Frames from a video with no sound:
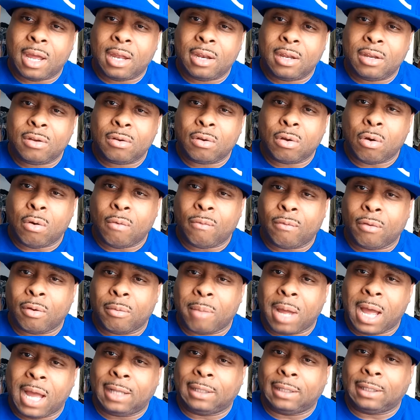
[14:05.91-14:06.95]
How do you go
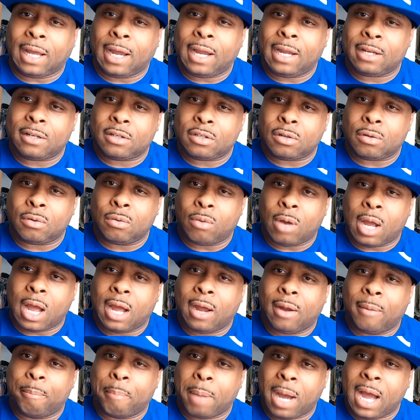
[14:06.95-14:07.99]
from I like to
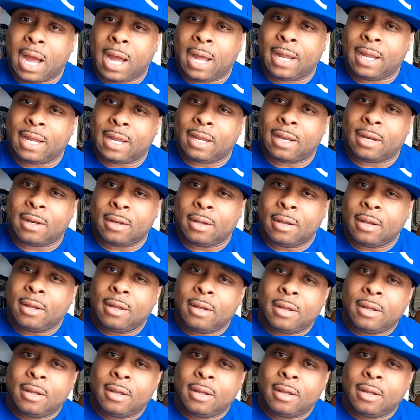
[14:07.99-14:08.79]
I buy and